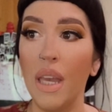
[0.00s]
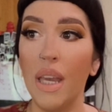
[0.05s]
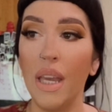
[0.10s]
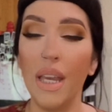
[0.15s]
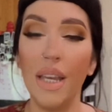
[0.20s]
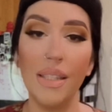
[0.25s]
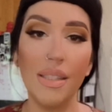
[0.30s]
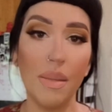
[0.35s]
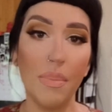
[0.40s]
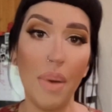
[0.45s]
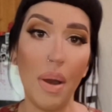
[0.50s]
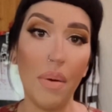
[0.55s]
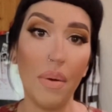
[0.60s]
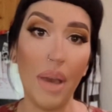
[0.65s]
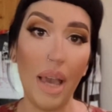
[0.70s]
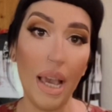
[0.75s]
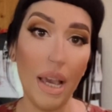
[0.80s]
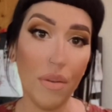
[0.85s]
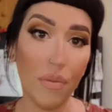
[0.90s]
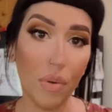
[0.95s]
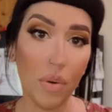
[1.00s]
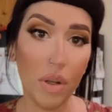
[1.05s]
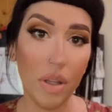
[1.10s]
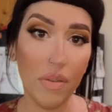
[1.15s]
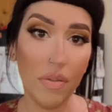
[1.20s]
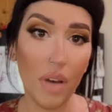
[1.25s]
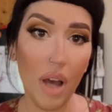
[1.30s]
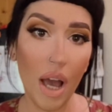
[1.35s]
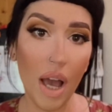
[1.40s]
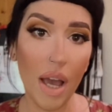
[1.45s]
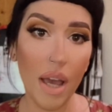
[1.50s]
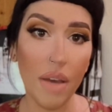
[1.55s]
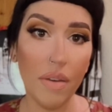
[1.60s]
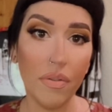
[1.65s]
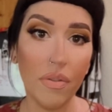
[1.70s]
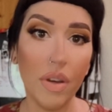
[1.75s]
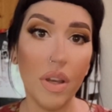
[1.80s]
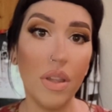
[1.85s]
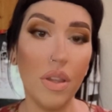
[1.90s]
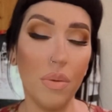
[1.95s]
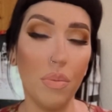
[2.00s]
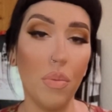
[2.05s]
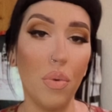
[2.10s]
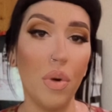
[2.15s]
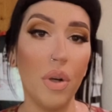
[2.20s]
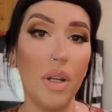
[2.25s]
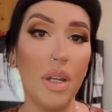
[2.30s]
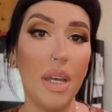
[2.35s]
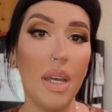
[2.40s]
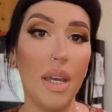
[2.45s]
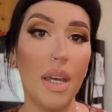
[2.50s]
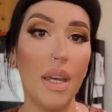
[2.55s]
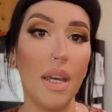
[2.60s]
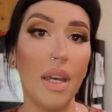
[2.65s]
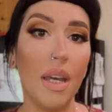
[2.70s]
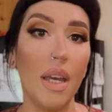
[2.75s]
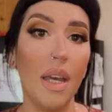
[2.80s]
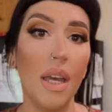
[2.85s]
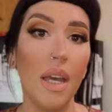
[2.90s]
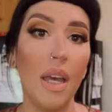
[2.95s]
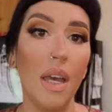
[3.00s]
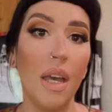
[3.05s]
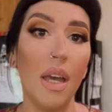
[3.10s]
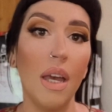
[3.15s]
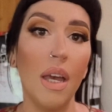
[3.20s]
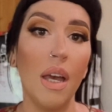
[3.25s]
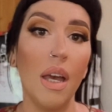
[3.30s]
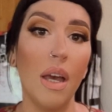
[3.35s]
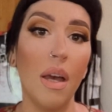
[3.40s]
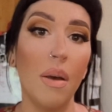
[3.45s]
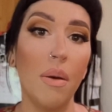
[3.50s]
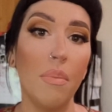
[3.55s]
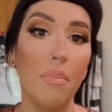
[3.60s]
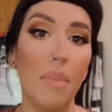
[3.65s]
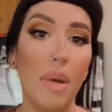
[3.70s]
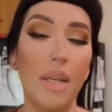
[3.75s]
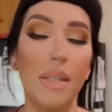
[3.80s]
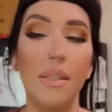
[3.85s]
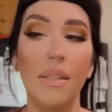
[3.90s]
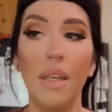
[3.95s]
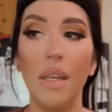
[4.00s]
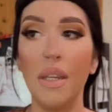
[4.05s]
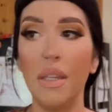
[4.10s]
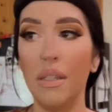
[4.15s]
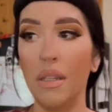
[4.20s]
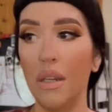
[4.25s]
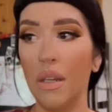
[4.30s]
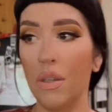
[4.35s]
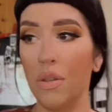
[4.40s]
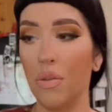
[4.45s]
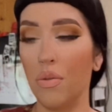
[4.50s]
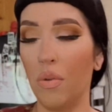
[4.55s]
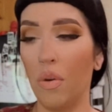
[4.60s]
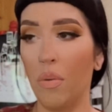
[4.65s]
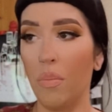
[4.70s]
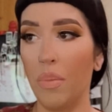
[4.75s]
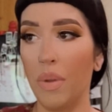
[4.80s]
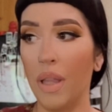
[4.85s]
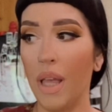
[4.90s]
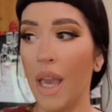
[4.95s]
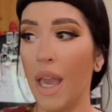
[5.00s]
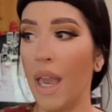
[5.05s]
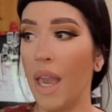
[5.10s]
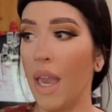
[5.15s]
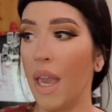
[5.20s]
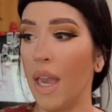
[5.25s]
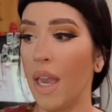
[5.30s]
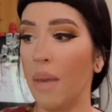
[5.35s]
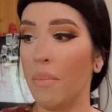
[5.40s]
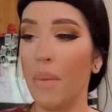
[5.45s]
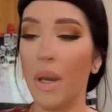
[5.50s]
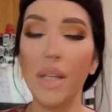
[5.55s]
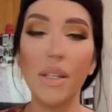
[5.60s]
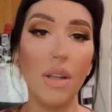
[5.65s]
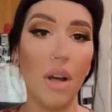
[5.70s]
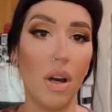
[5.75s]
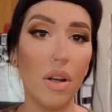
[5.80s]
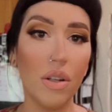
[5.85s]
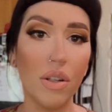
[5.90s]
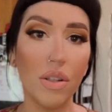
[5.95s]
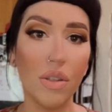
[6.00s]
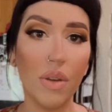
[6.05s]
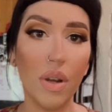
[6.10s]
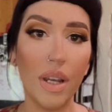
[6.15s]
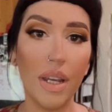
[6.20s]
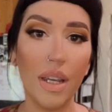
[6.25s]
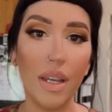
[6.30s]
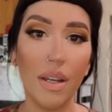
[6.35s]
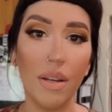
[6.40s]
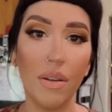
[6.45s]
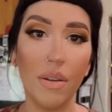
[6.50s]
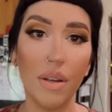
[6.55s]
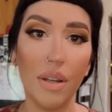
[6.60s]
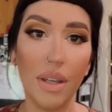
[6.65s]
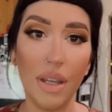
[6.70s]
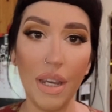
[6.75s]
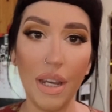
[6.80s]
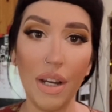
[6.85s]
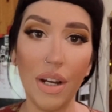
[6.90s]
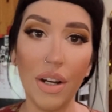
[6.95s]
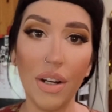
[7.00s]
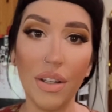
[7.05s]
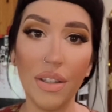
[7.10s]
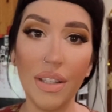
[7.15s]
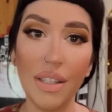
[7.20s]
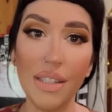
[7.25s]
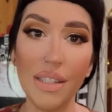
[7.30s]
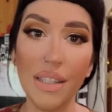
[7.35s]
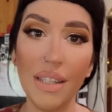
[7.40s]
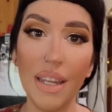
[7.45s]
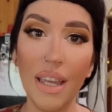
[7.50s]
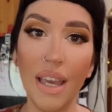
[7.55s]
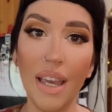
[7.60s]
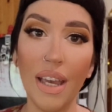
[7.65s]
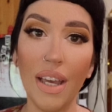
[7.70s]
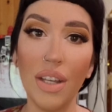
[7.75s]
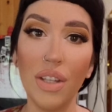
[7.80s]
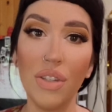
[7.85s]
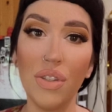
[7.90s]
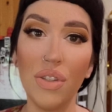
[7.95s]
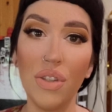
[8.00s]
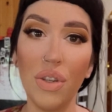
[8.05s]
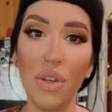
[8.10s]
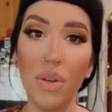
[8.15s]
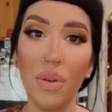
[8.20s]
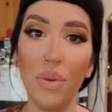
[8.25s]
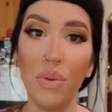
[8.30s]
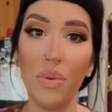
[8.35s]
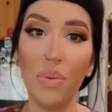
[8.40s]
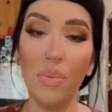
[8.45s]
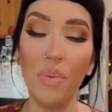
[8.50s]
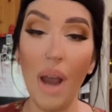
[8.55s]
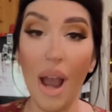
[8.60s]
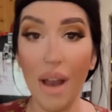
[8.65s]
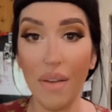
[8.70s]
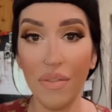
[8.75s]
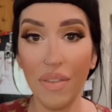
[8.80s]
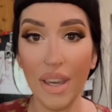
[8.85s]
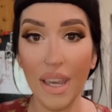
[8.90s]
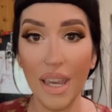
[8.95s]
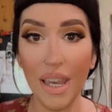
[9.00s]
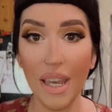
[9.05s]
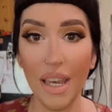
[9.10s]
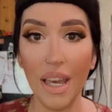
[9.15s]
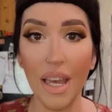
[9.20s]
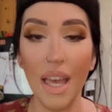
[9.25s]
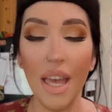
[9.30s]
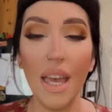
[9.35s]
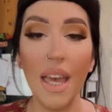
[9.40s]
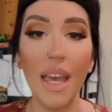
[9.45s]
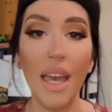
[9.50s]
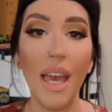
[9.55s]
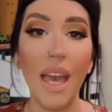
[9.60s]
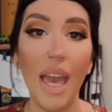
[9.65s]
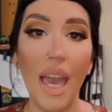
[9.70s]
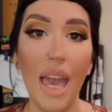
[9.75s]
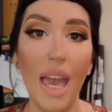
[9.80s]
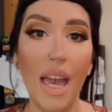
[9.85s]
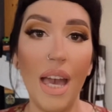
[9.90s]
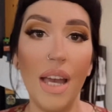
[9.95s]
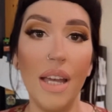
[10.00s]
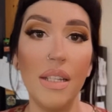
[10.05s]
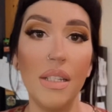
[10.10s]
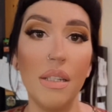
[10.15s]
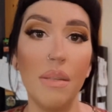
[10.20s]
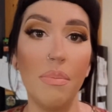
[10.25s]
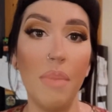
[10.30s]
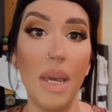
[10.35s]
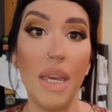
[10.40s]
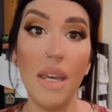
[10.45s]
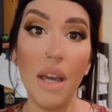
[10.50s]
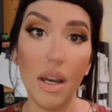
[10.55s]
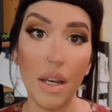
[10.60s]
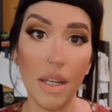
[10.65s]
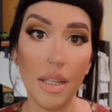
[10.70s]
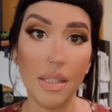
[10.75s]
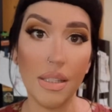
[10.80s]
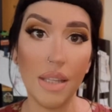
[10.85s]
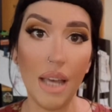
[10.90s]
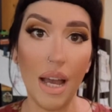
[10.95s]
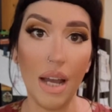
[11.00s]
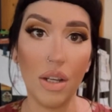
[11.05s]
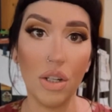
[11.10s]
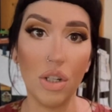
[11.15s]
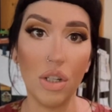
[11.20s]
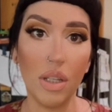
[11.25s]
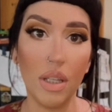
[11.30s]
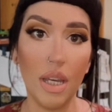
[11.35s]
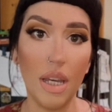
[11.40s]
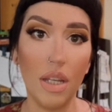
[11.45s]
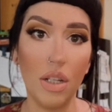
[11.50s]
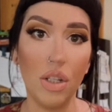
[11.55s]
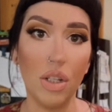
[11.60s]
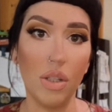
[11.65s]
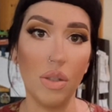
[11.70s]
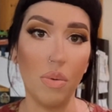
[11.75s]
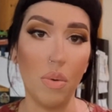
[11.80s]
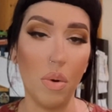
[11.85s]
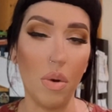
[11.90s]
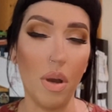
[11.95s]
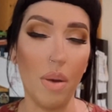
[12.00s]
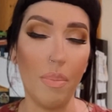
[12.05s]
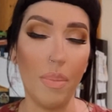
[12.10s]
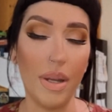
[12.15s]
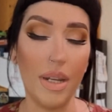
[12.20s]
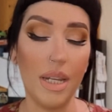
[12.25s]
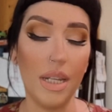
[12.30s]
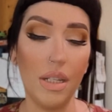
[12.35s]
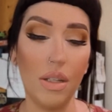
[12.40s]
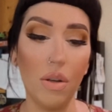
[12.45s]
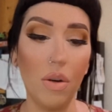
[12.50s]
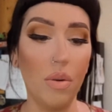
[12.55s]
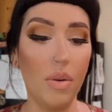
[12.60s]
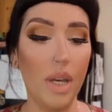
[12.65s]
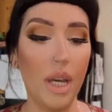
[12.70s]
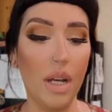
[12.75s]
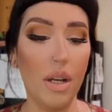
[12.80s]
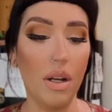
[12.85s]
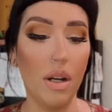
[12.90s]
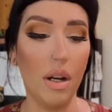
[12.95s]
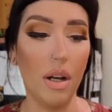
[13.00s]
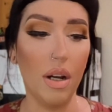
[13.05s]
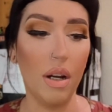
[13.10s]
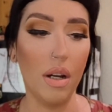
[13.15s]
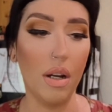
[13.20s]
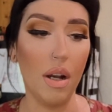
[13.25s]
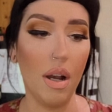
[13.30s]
It's about 8:45 in the morning. My son is in his room playing. My daughter's right here listening to Rafi, and my youngest actually just woke up. I need to go get her.